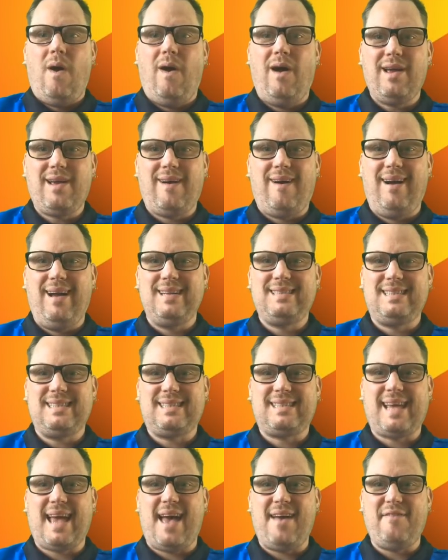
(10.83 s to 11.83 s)
Hi guys,
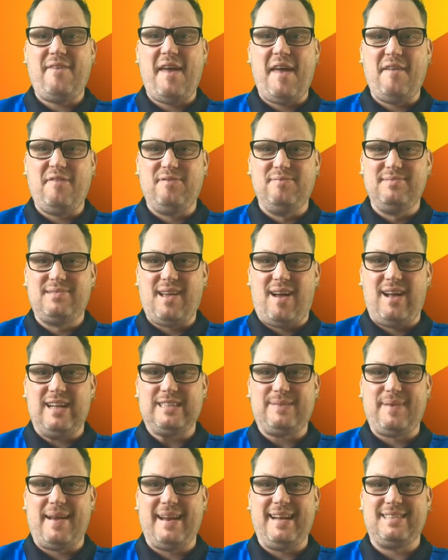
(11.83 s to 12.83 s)
it's Gav here from
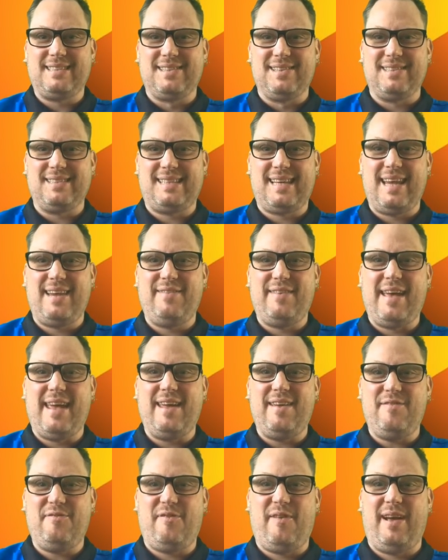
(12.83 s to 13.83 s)

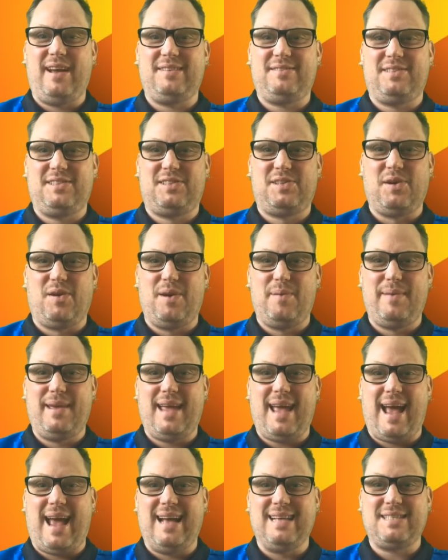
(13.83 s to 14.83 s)
DartsPanic.tv. Thanks for joining
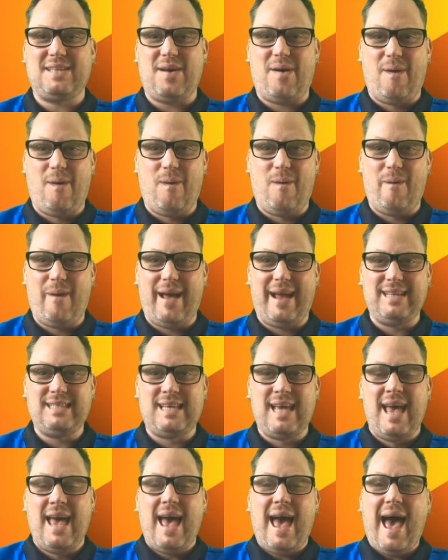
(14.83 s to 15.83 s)
me as always.